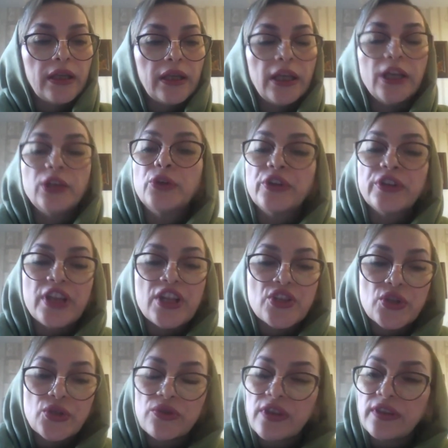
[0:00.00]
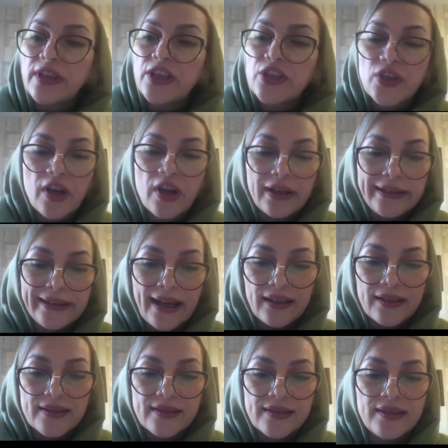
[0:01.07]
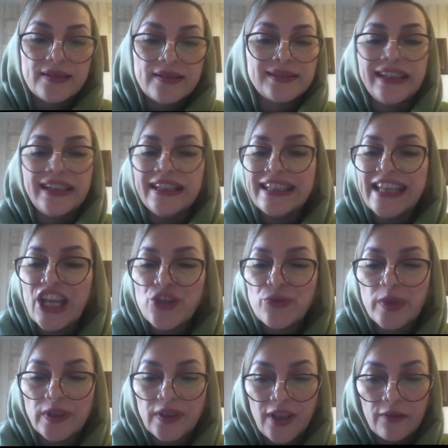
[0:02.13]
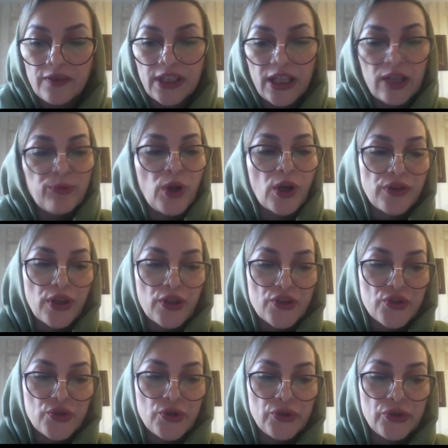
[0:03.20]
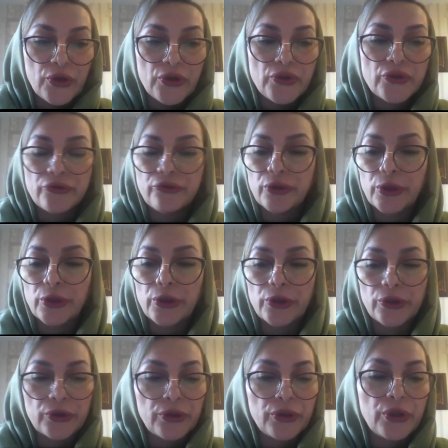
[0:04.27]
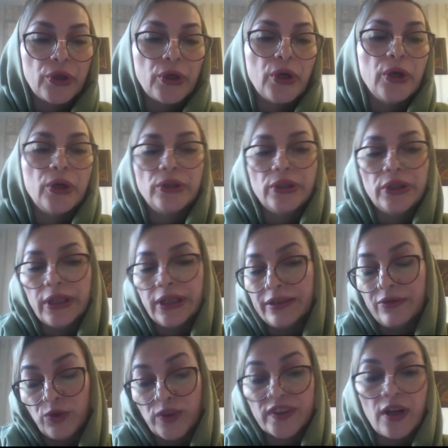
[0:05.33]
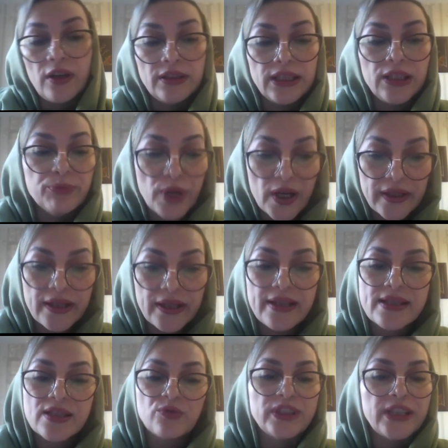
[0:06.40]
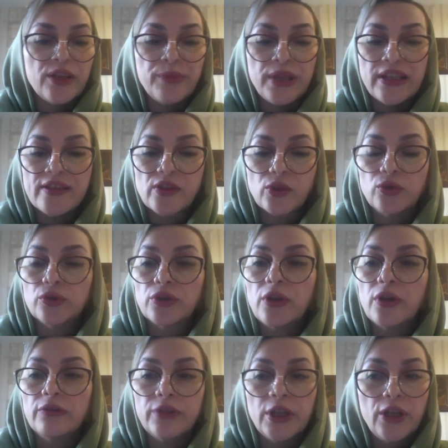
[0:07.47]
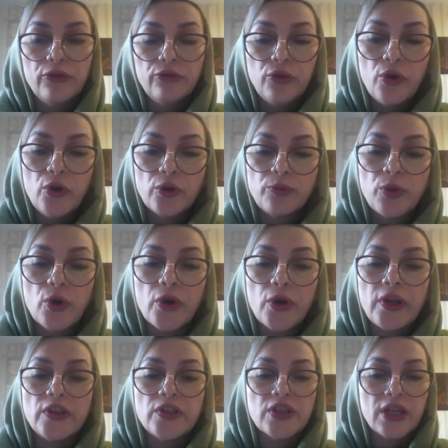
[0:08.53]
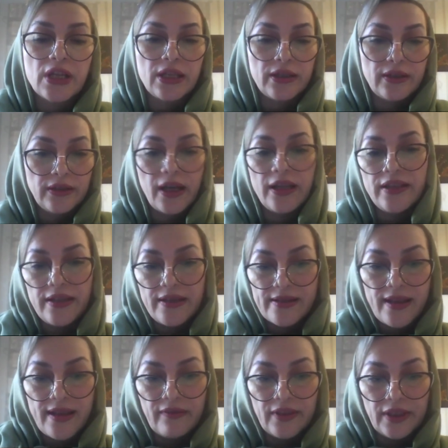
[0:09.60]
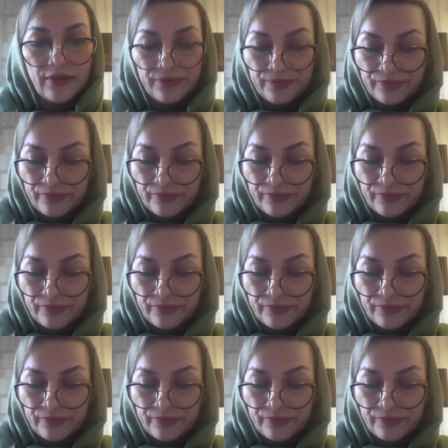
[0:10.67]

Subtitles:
According to the data analysis, the engagement level among the students was only modest, with a mean score of 4.97.